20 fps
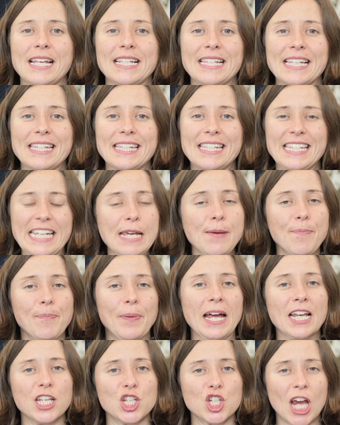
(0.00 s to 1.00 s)
is a steep
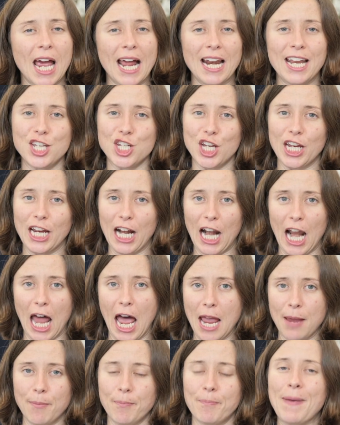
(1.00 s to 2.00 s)
and challenging
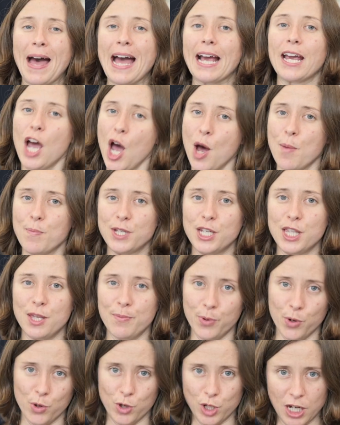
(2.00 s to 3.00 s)
climb back up to the
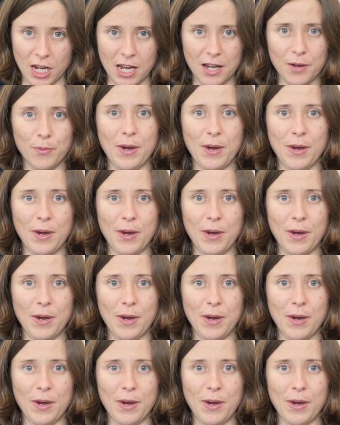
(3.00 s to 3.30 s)
border